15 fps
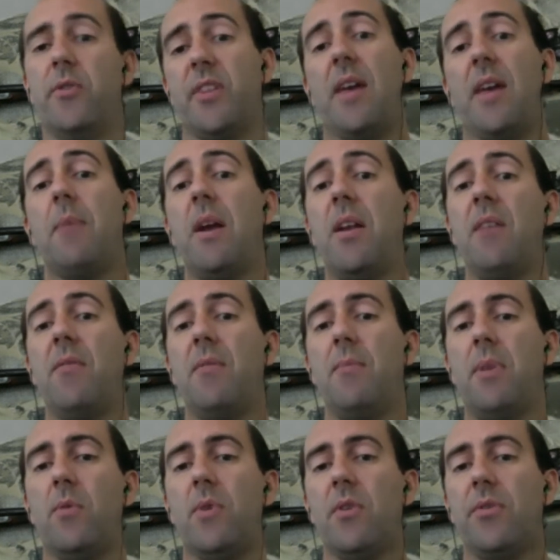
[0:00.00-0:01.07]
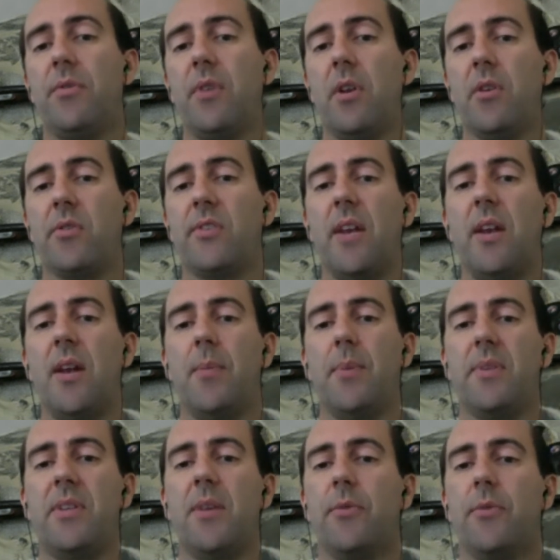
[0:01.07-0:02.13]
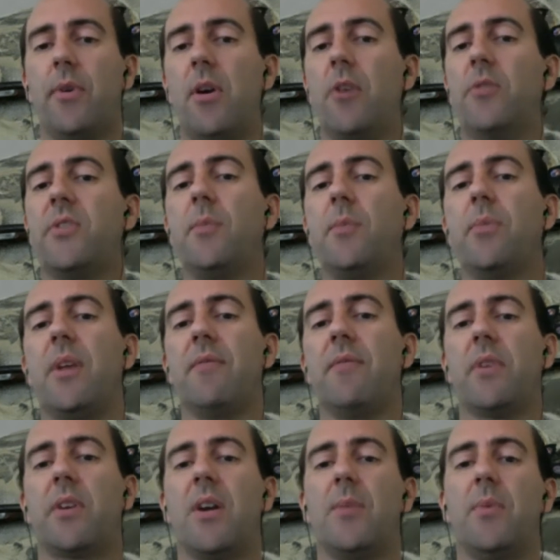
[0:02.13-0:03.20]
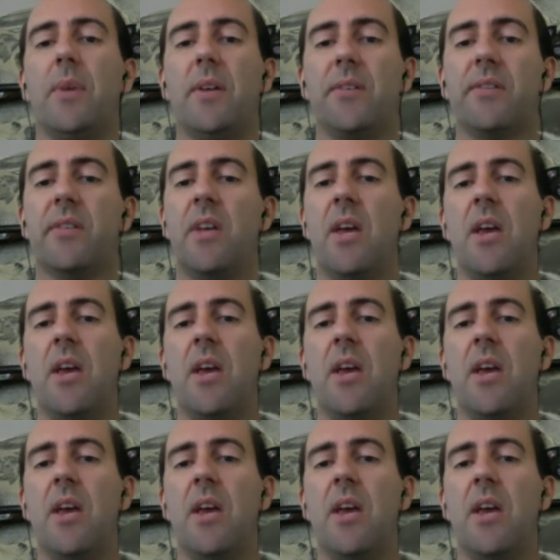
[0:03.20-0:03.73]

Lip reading: And that might even be worth, you know, setting up a temporary hosting plan for a couple months,